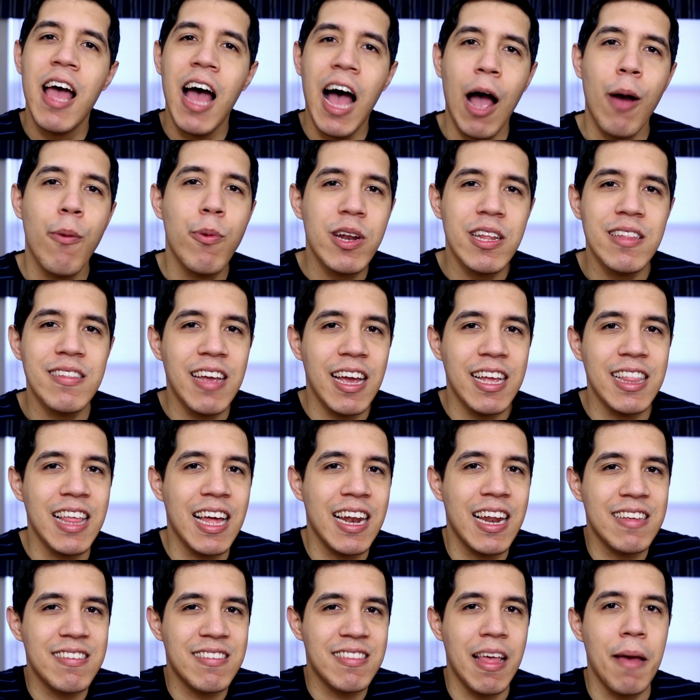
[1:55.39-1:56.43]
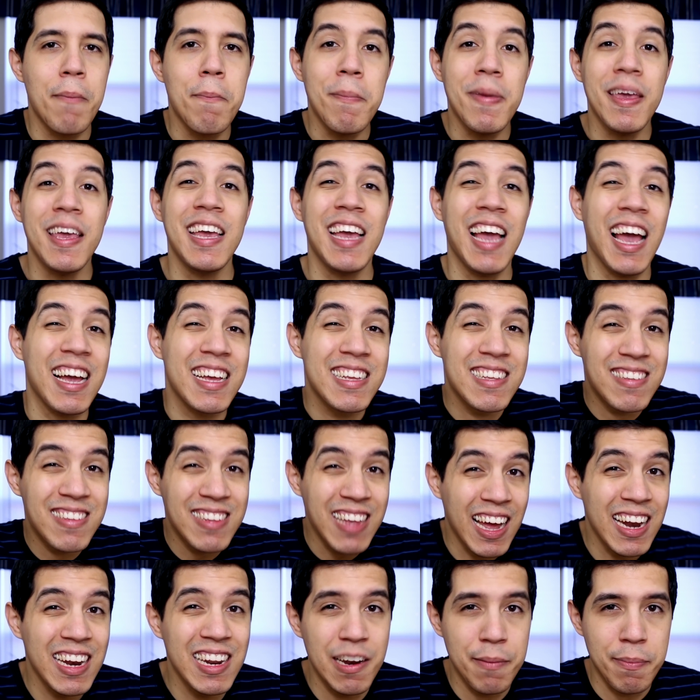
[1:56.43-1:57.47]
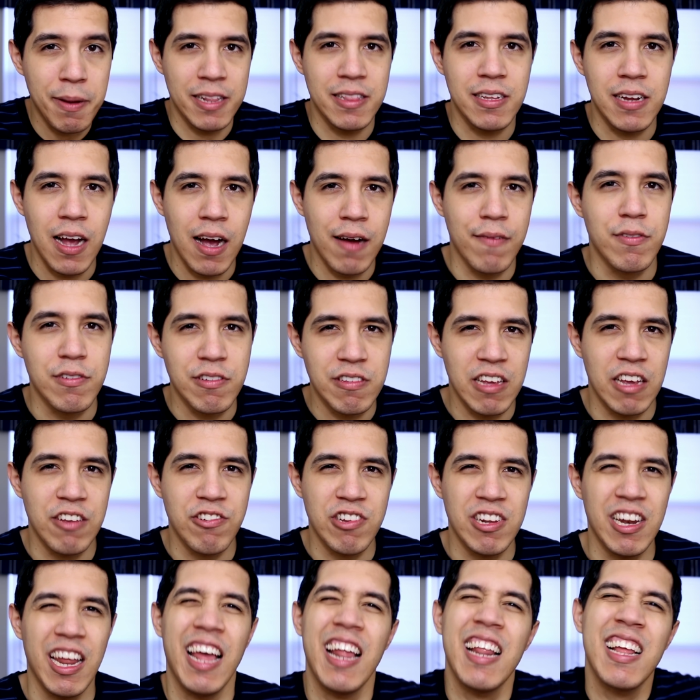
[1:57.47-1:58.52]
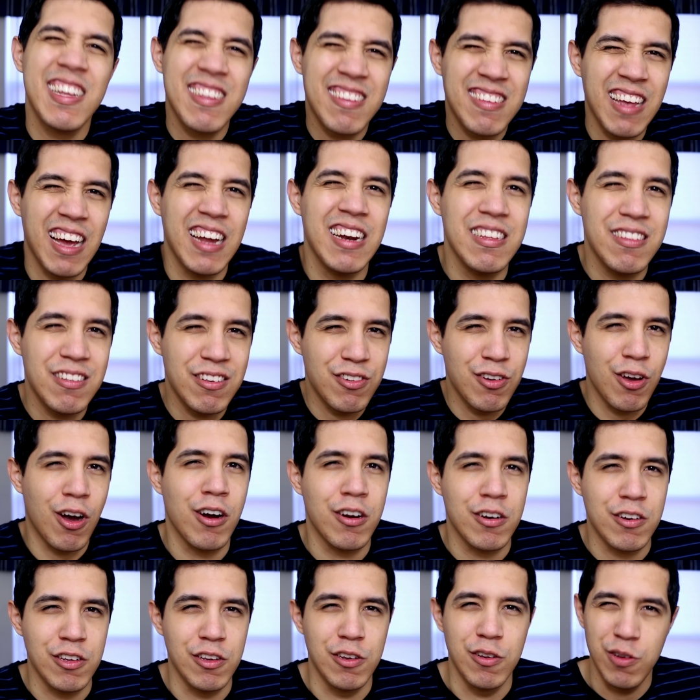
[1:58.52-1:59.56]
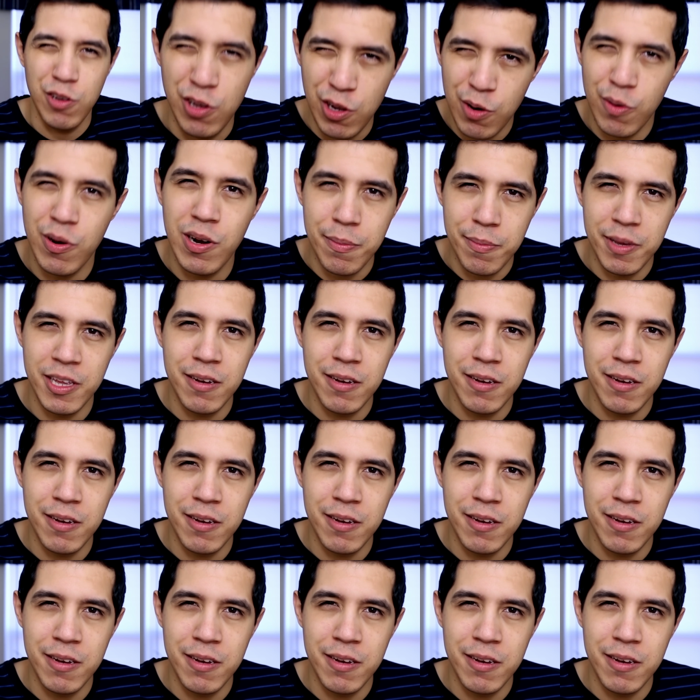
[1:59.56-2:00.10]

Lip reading: I wouldn't take that as them being excited about the conversation and excited to talk to you. You know what I